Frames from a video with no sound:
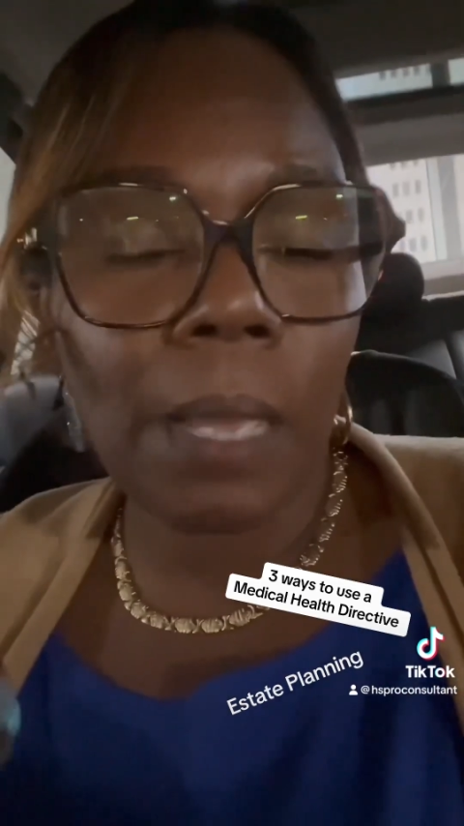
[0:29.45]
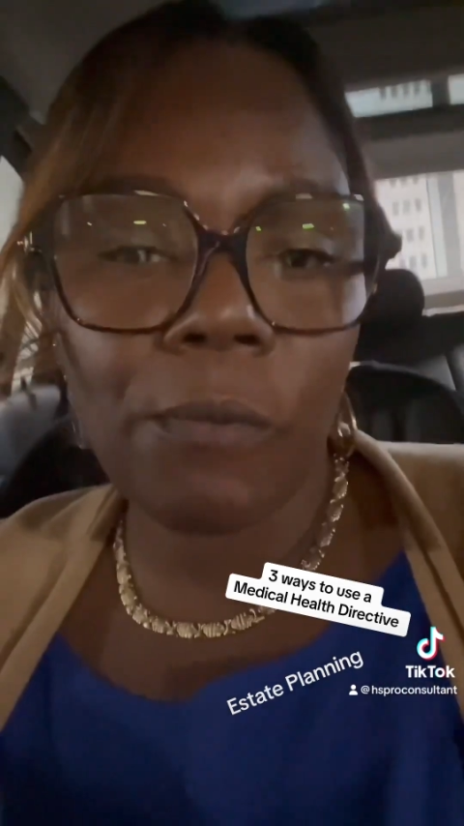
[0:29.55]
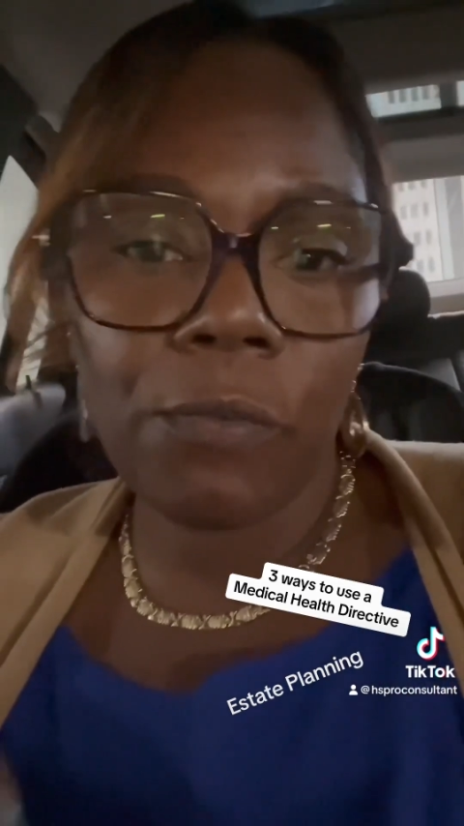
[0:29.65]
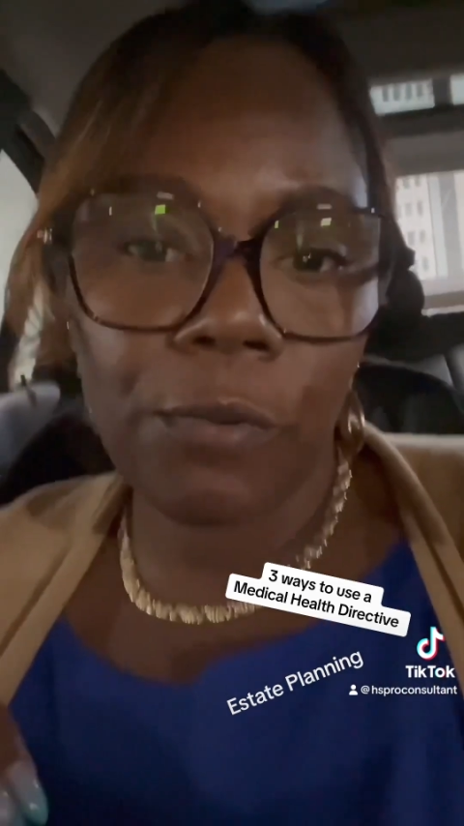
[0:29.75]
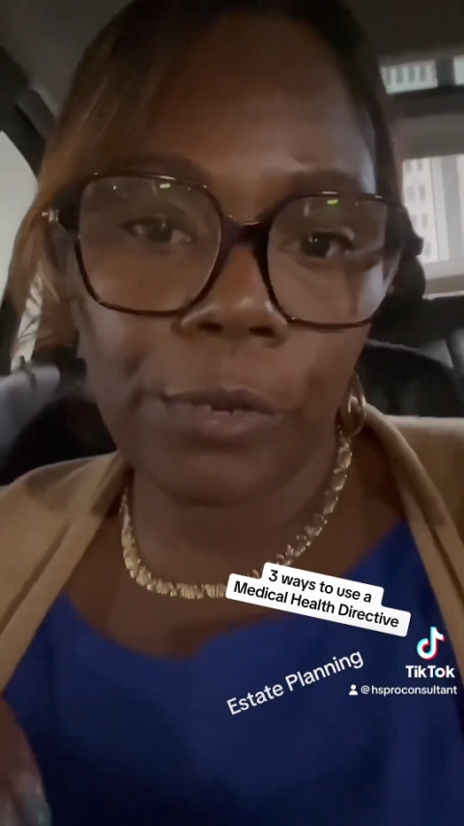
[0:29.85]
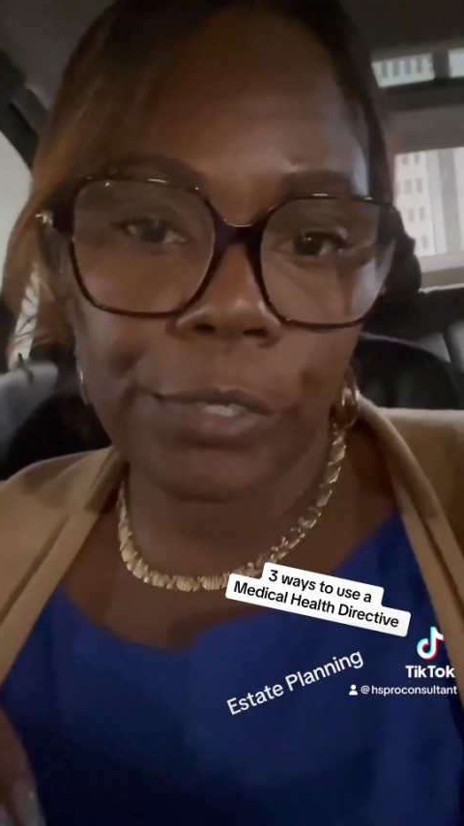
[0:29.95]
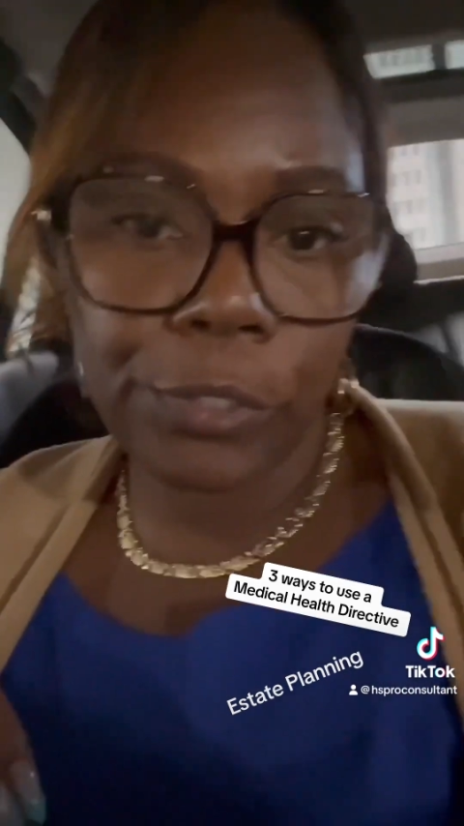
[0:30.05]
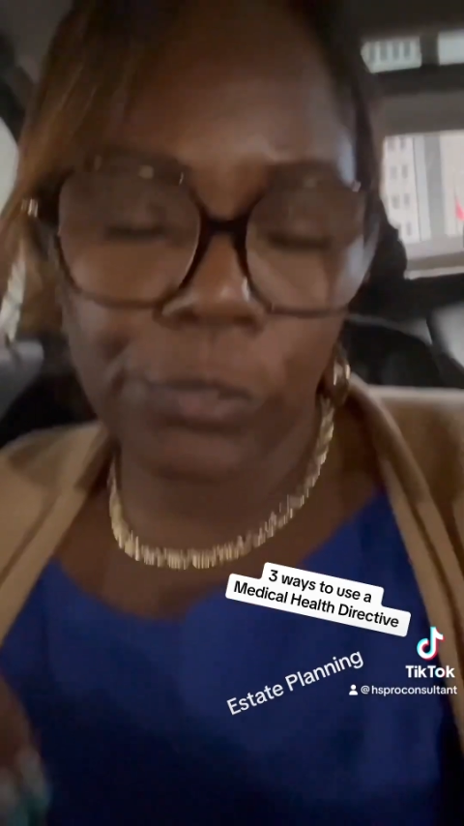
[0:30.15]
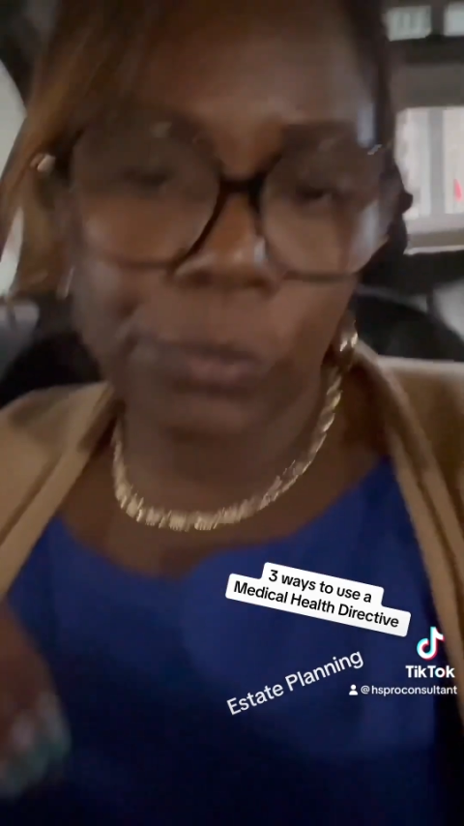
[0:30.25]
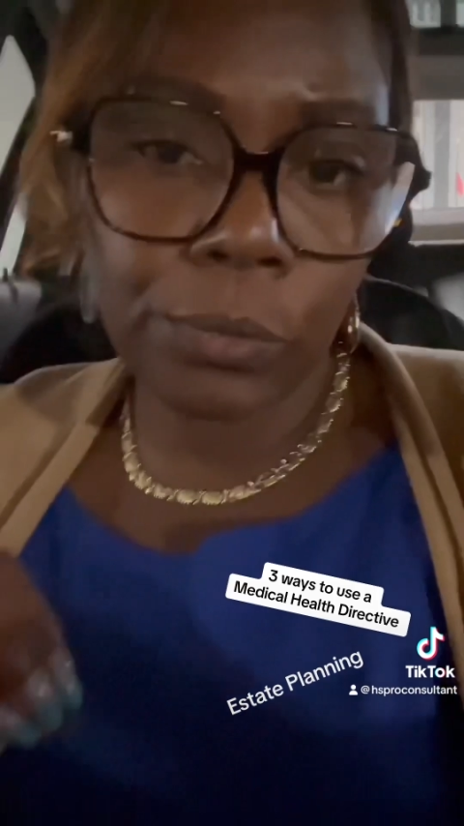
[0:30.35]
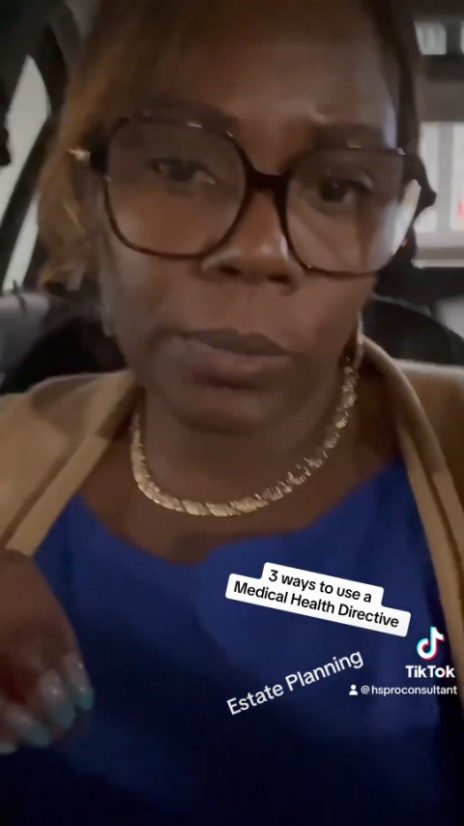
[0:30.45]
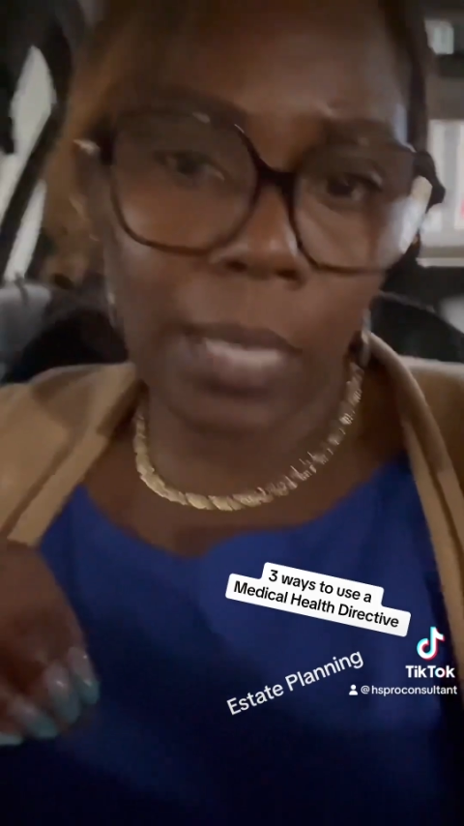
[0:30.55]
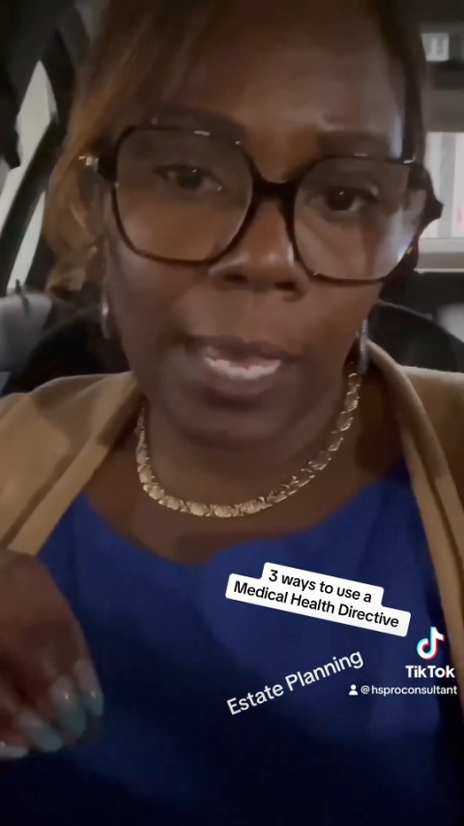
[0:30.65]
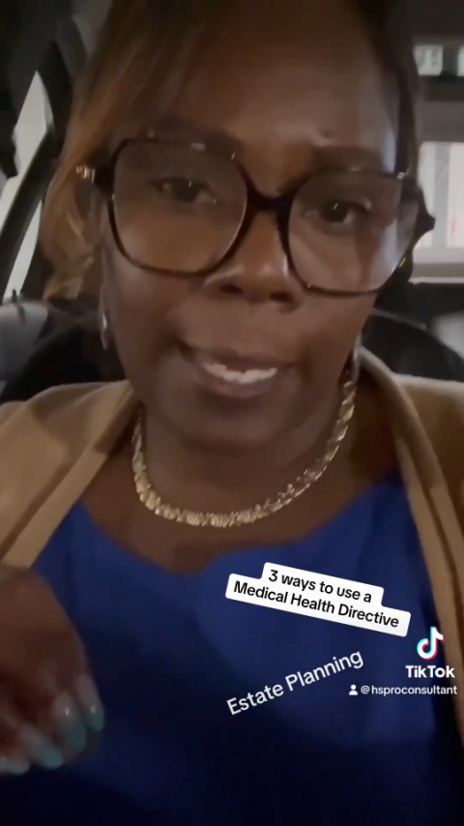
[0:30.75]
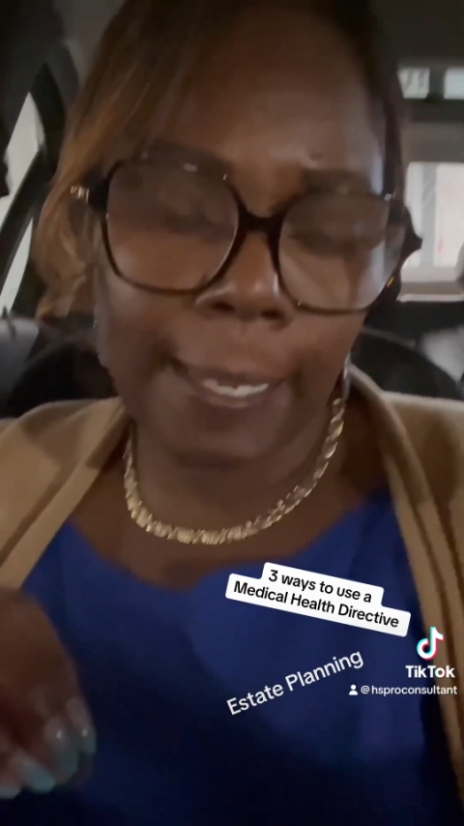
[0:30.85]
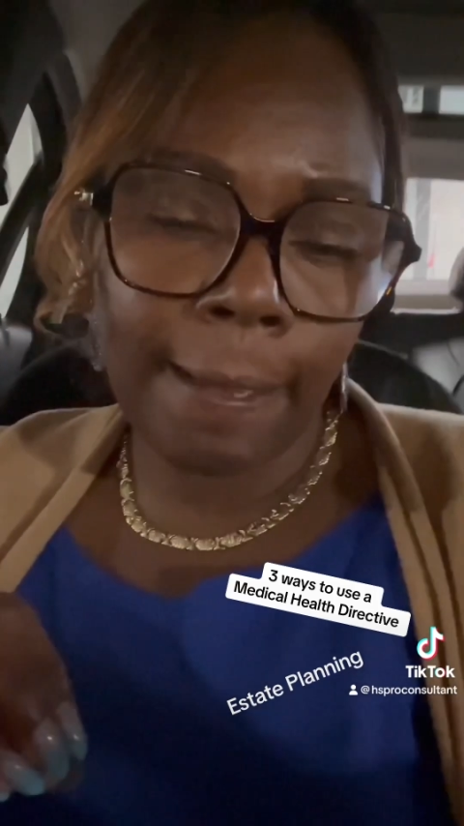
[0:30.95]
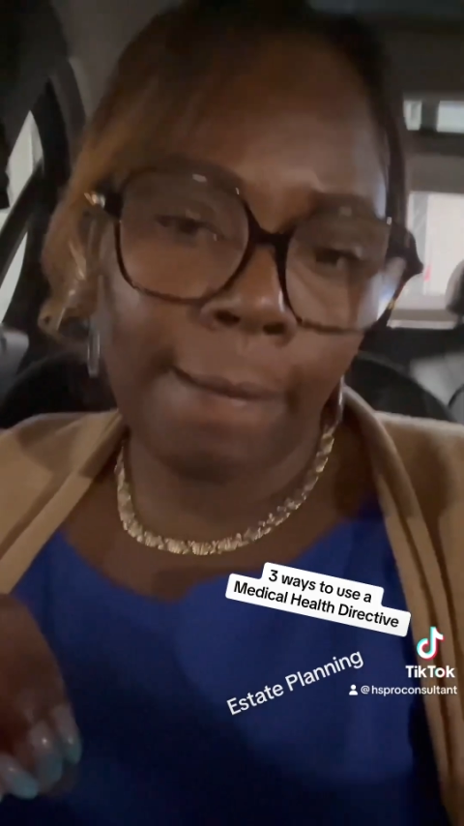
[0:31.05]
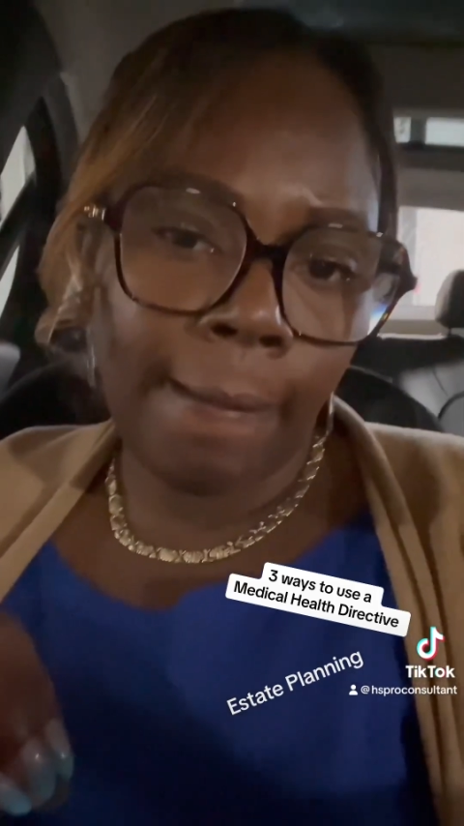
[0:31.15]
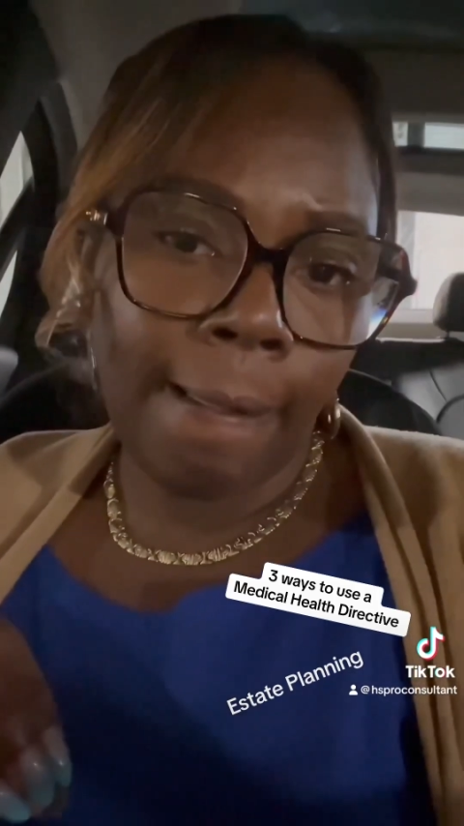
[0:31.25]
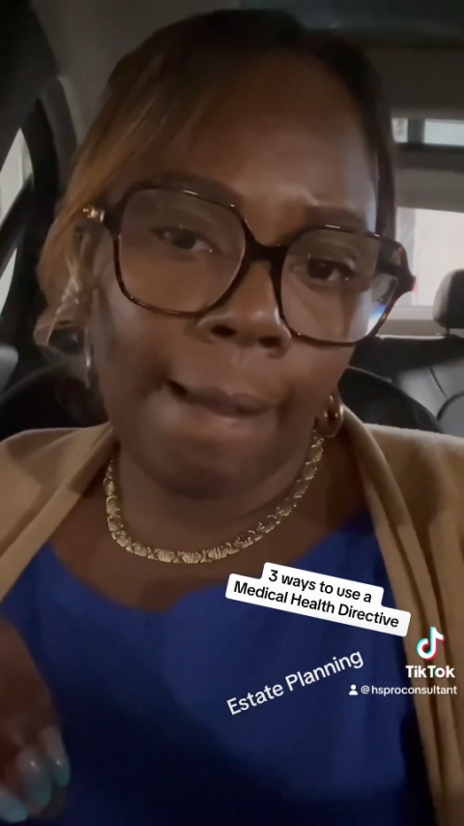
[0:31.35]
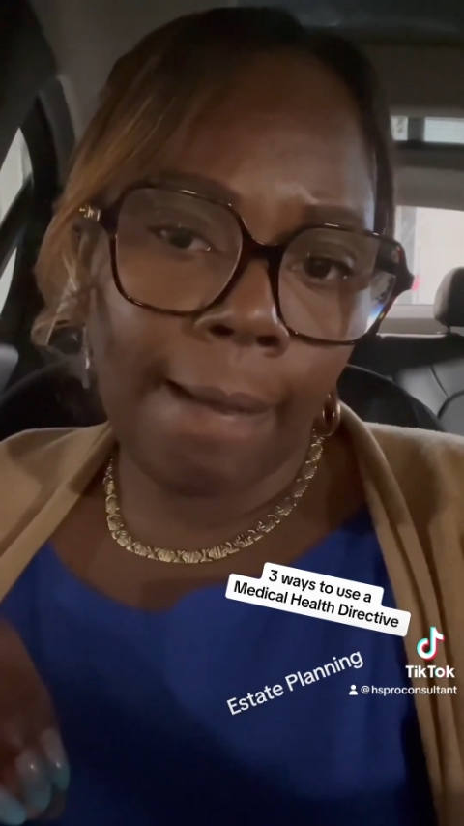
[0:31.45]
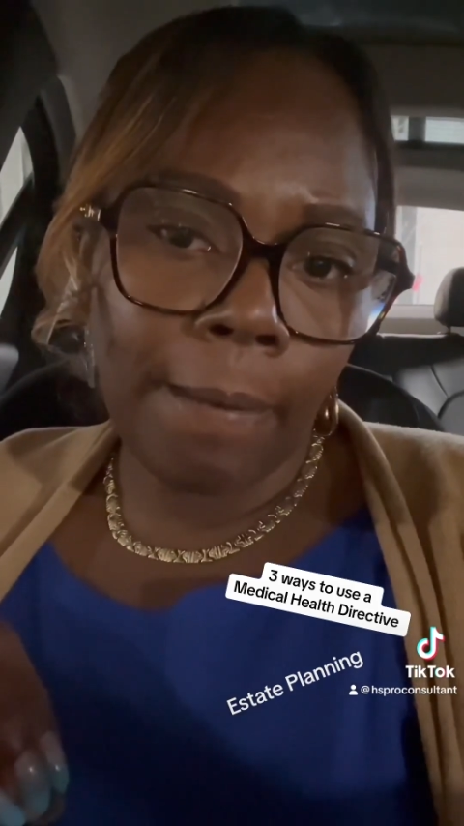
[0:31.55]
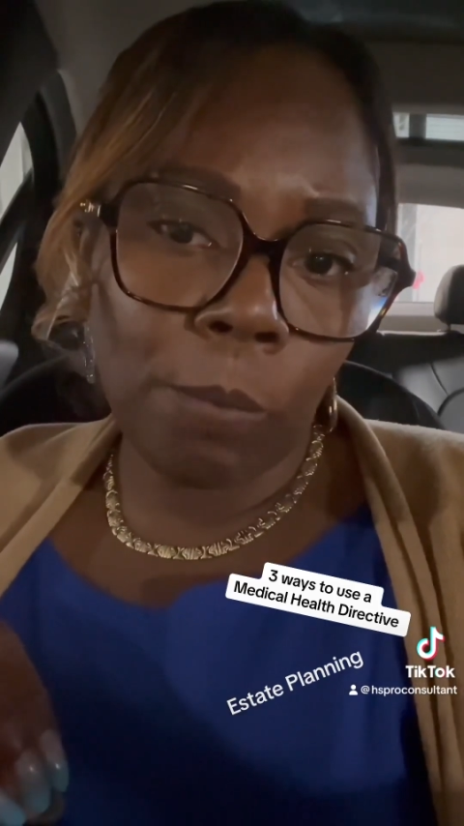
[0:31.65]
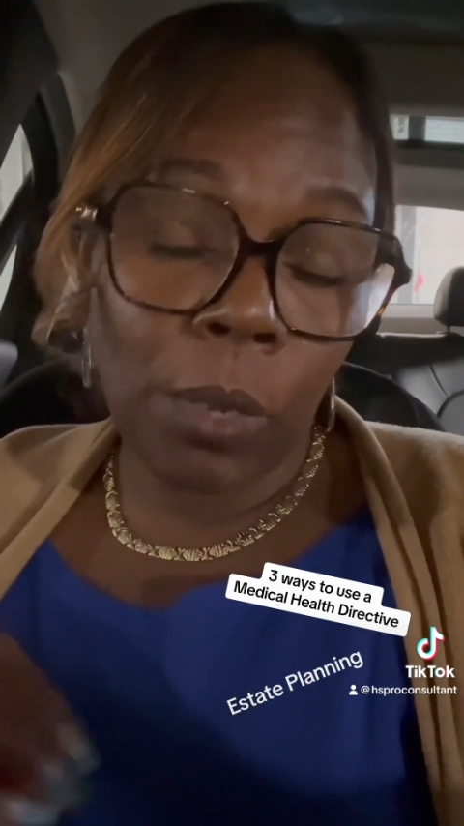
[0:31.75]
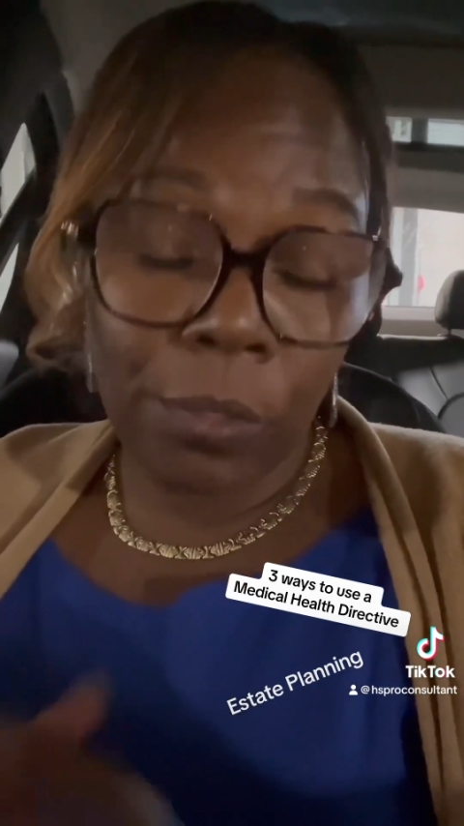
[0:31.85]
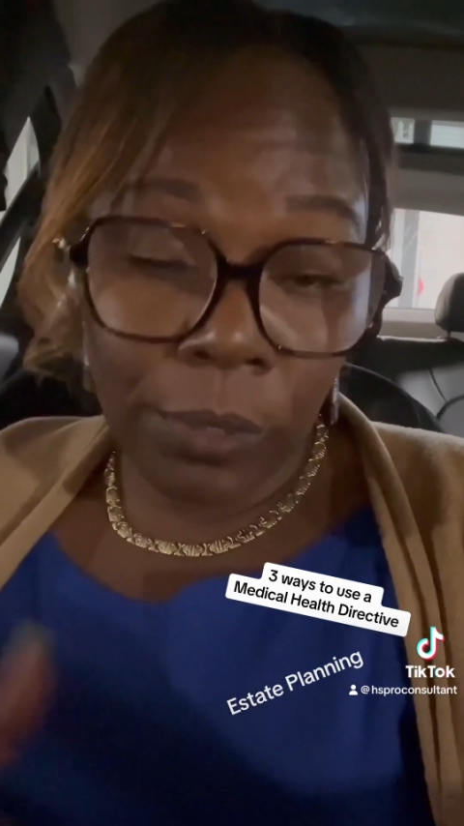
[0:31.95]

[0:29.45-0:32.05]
I'm referring to whether